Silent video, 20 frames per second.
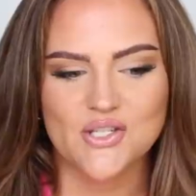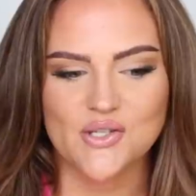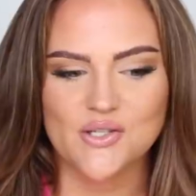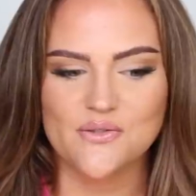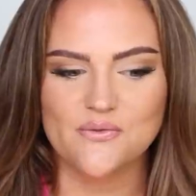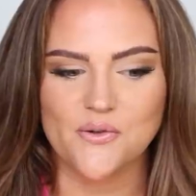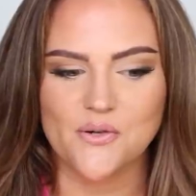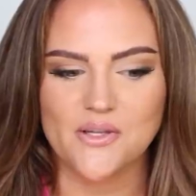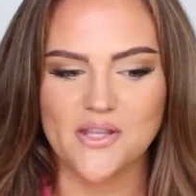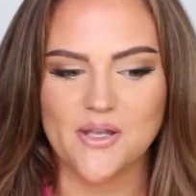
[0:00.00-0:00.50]

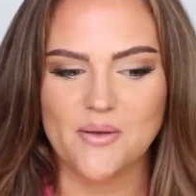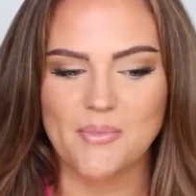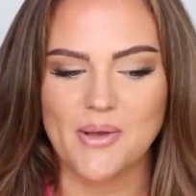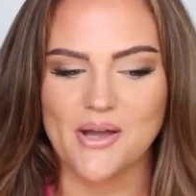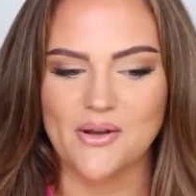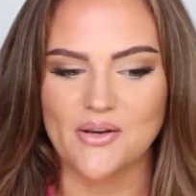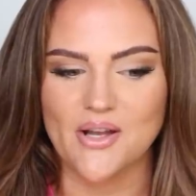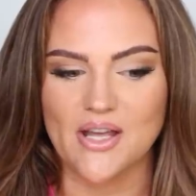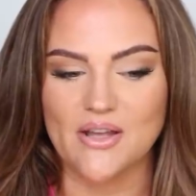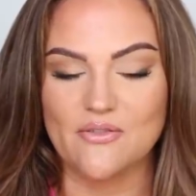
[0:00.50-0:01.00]
just for the
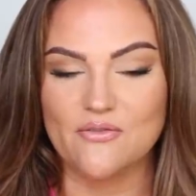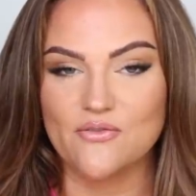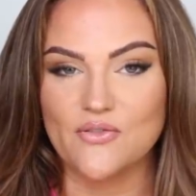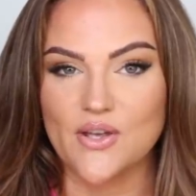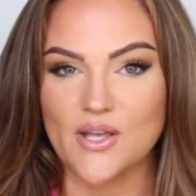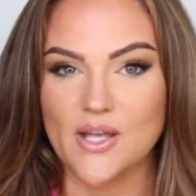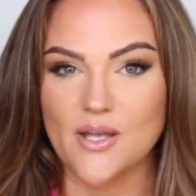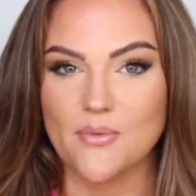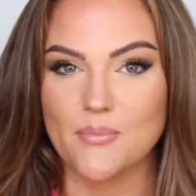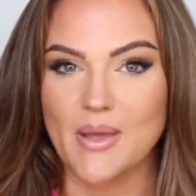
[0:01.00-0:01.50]
amount I
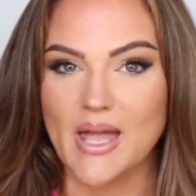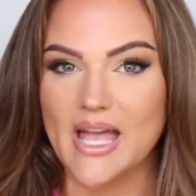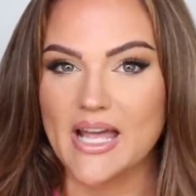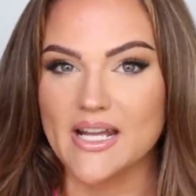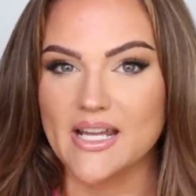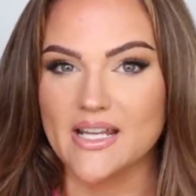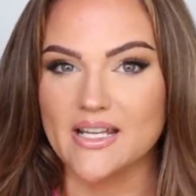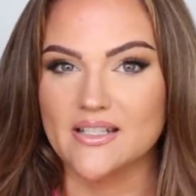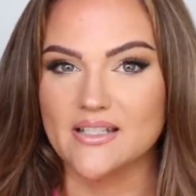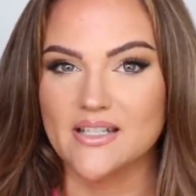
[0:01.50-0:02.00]
film,
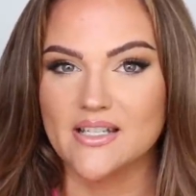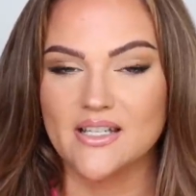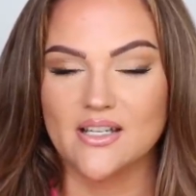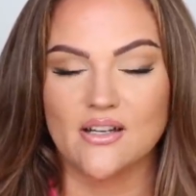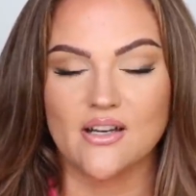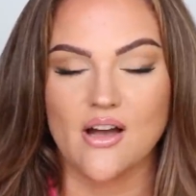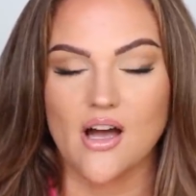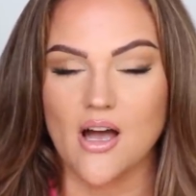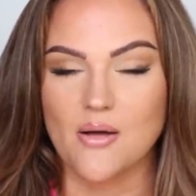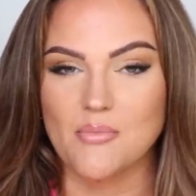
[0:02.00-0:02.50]
edit
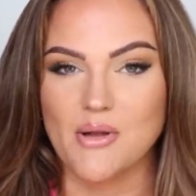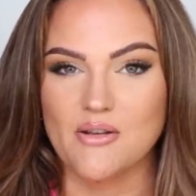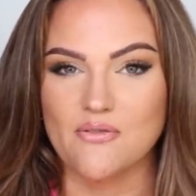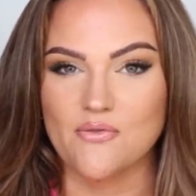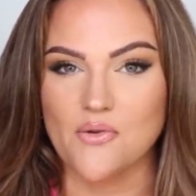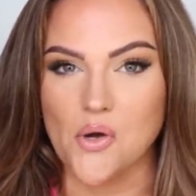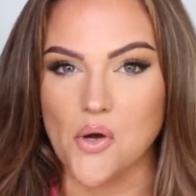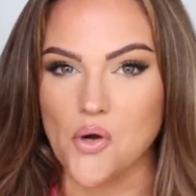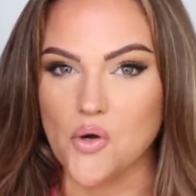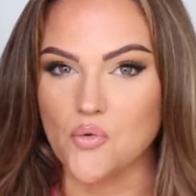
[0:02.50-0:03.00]
on my
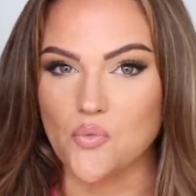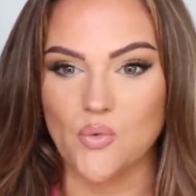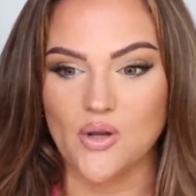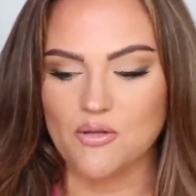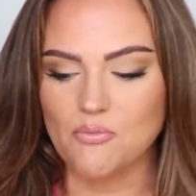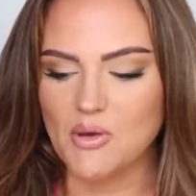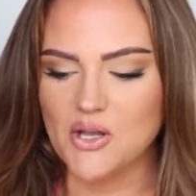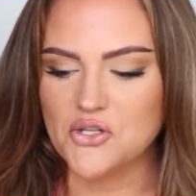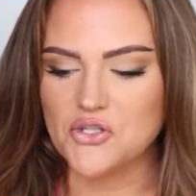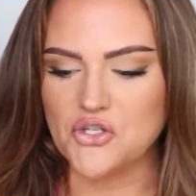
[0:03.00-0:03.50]
phone
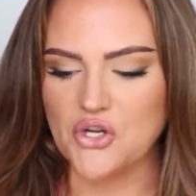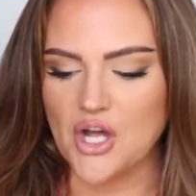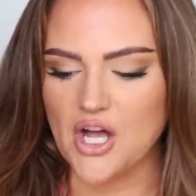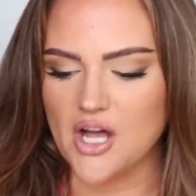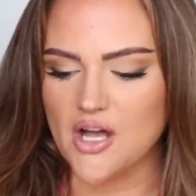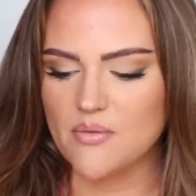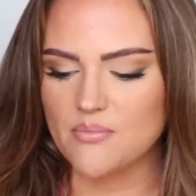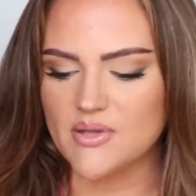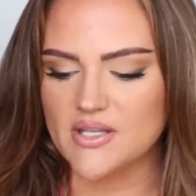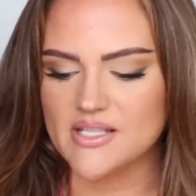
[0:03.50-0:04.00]
with my
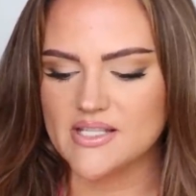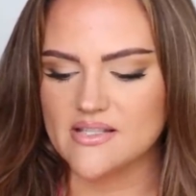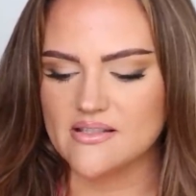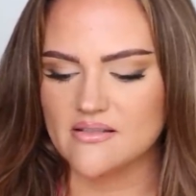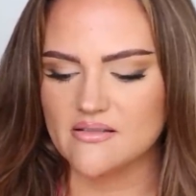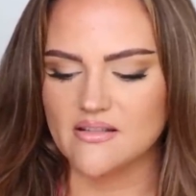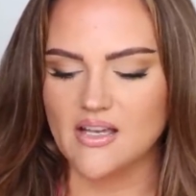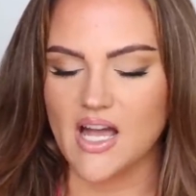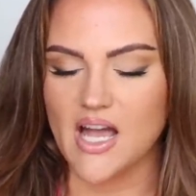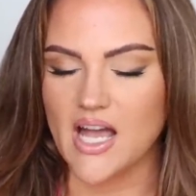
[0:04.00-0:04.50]
job, this
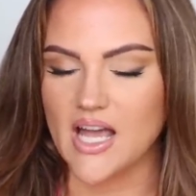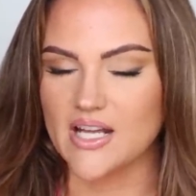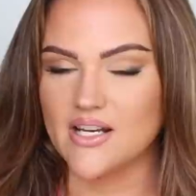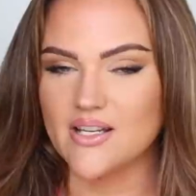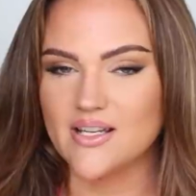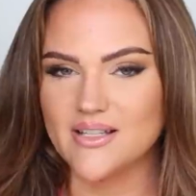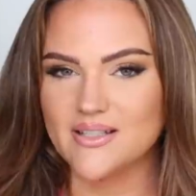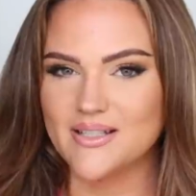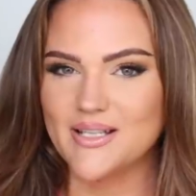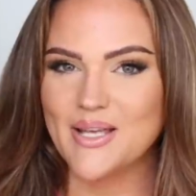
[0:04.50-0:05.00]

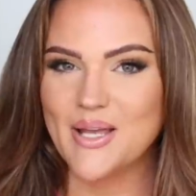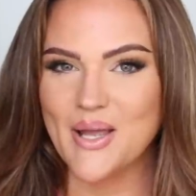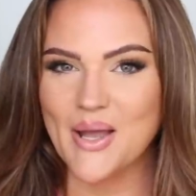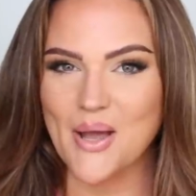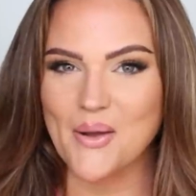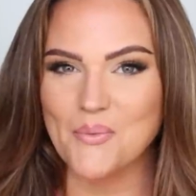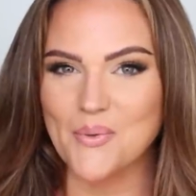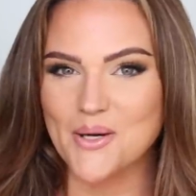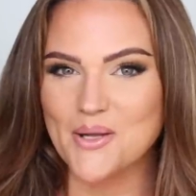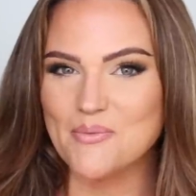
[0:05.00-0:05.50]
kinda,
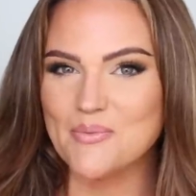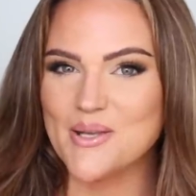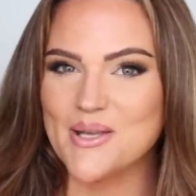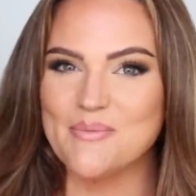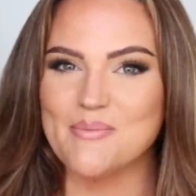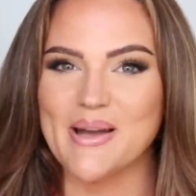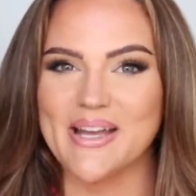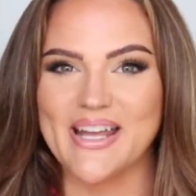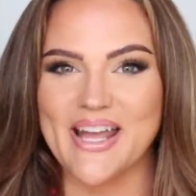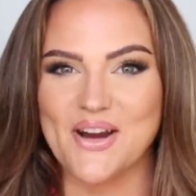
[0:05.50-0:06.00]
I wanna be
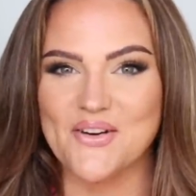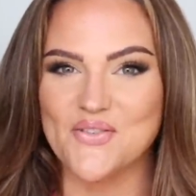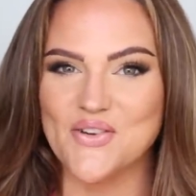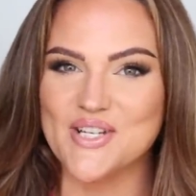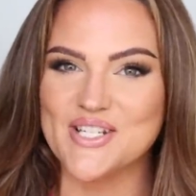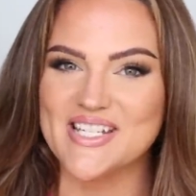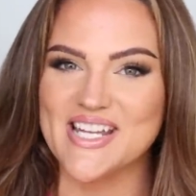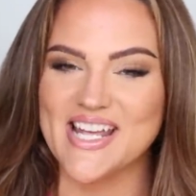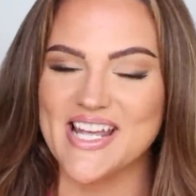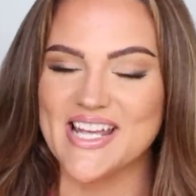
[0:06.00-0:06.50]
my
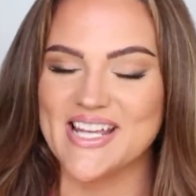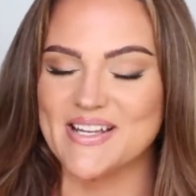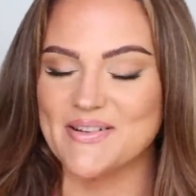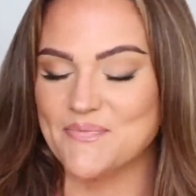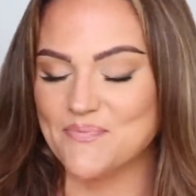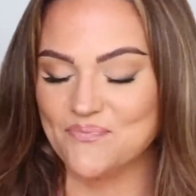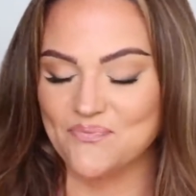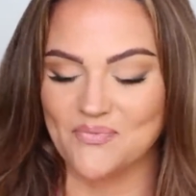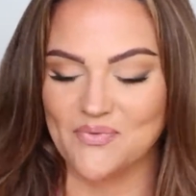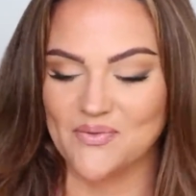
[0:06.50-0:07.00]

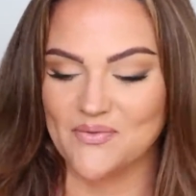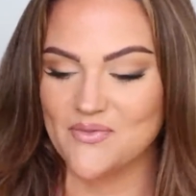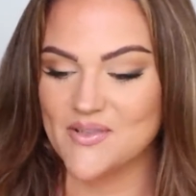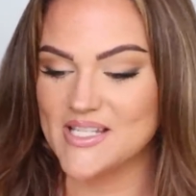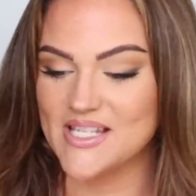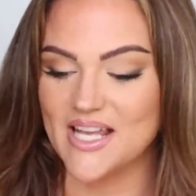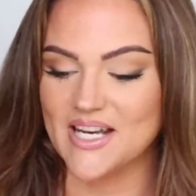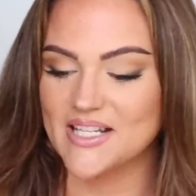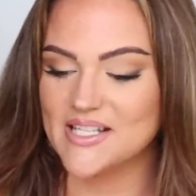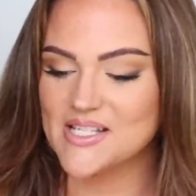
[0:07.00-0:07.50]
everyday
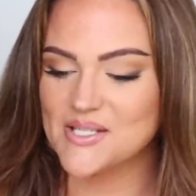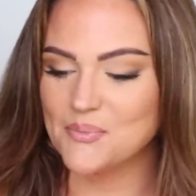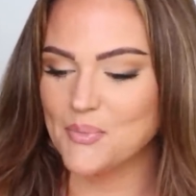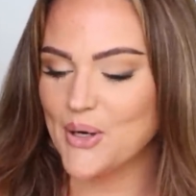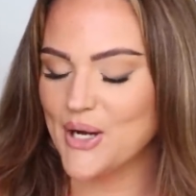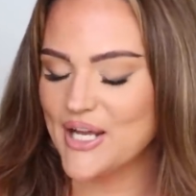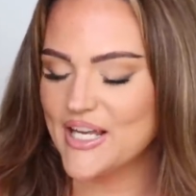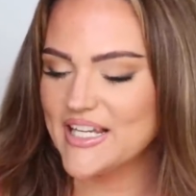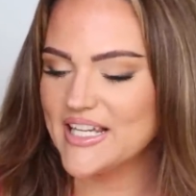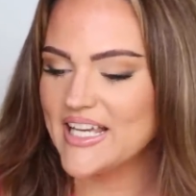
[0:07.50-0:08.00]
setting
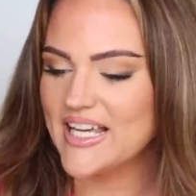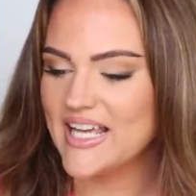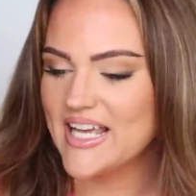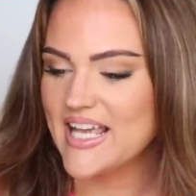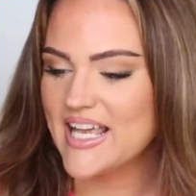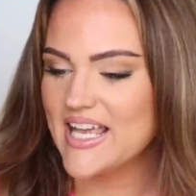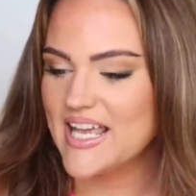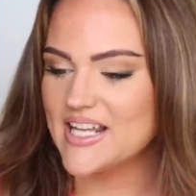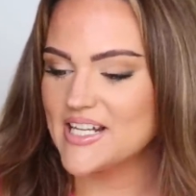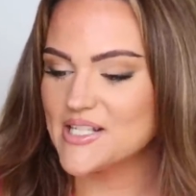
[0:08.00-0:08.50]
spray.
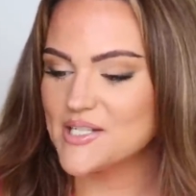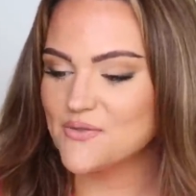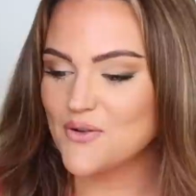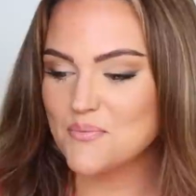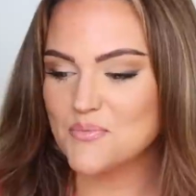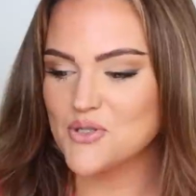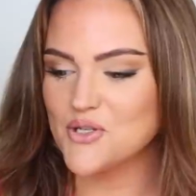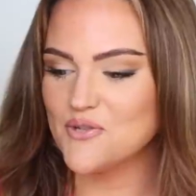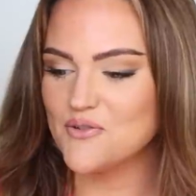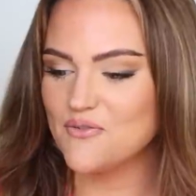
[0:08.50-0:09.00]
It is
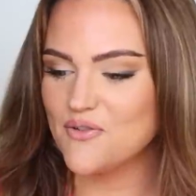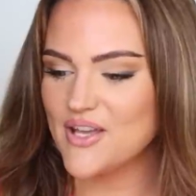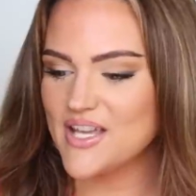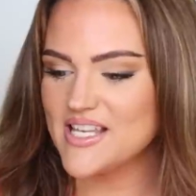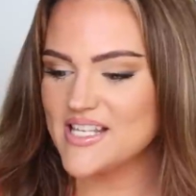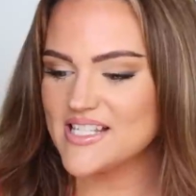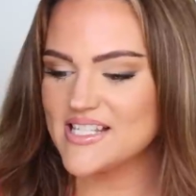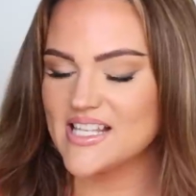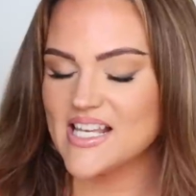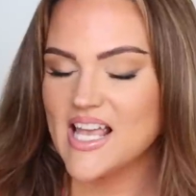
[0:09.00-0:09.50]
from Too
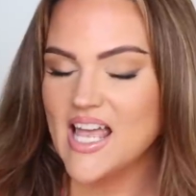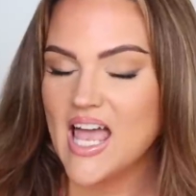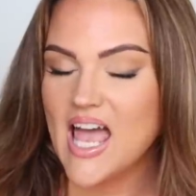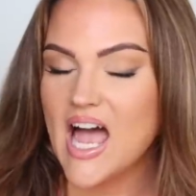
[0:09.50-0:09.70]
Faced.